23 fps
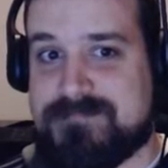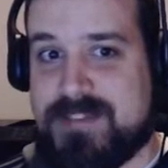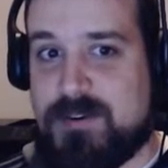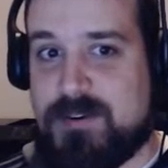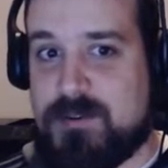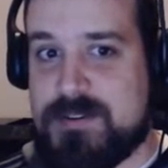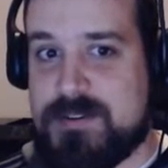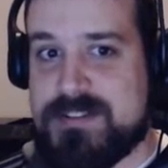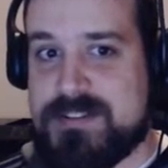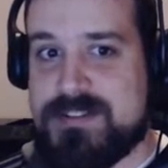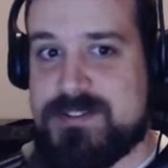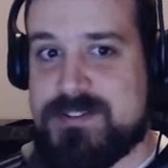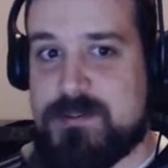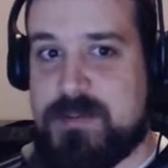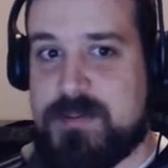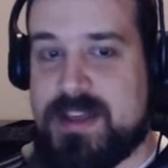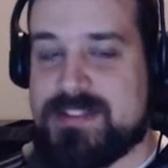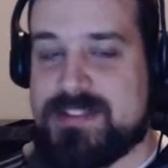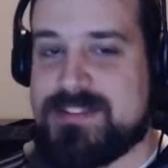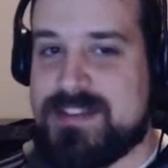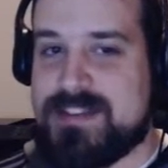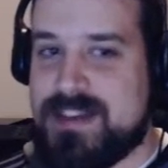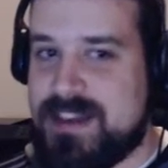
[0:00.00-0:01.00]
one wasn't so
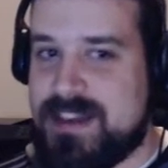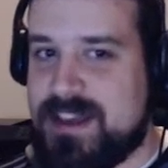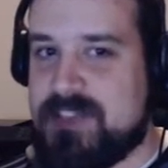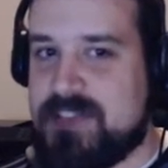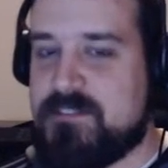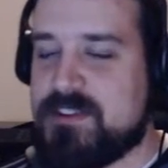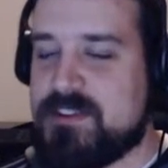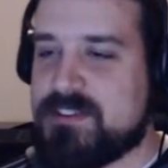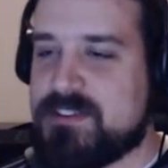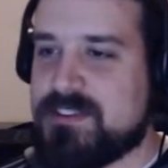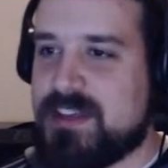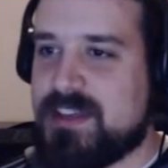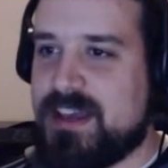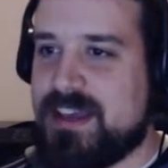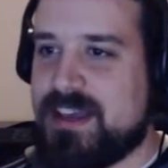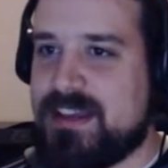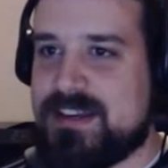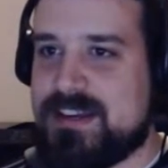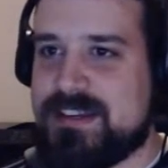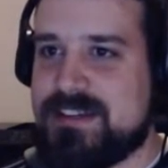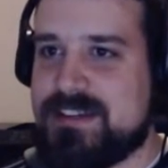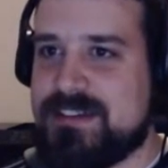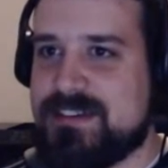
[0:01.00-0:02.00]
bad. See, if it's
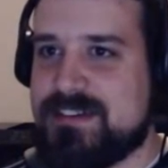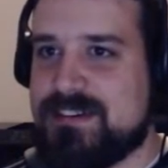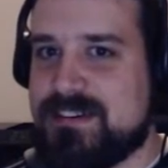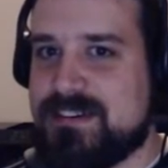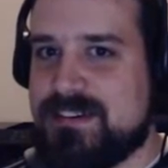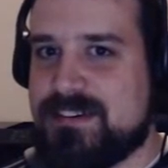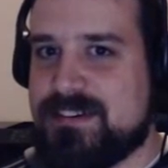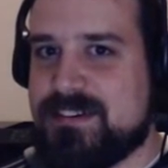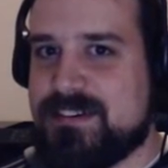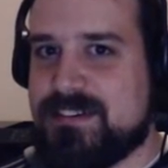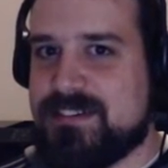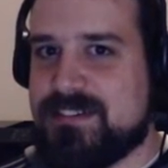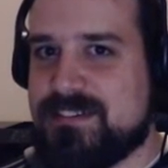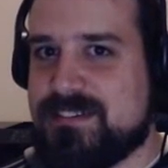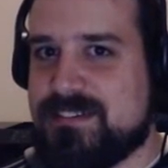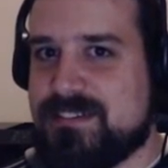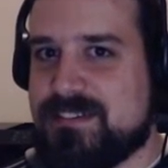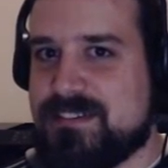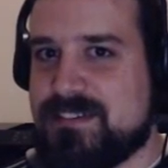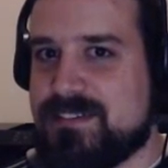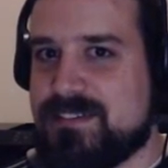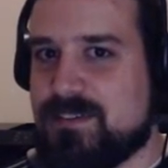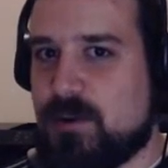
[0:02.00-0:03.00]
like
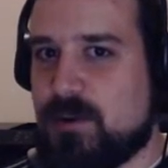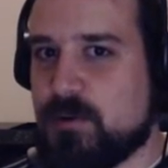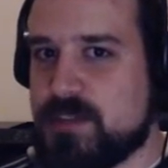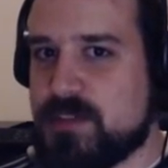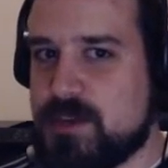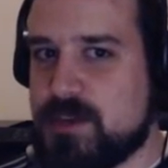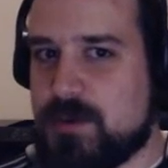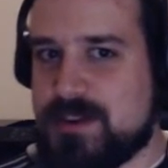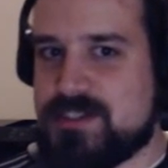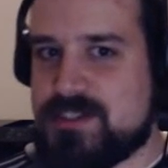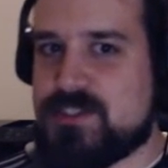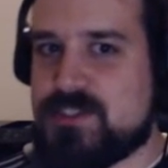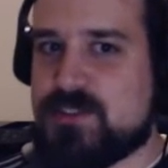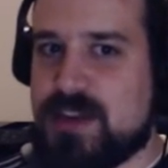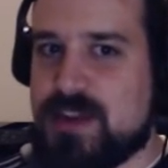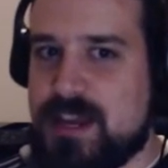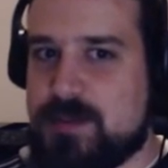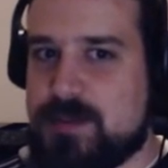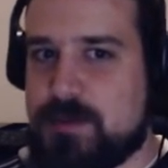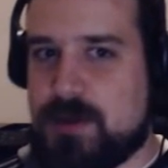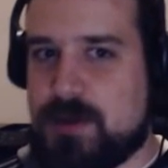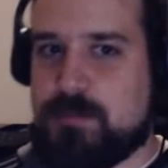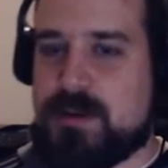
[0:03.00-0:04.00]
only one
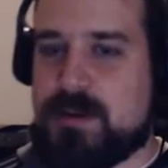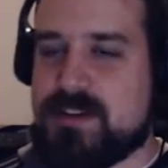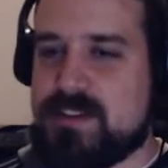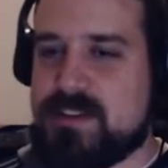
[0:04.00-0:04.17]
strike, but a bunch of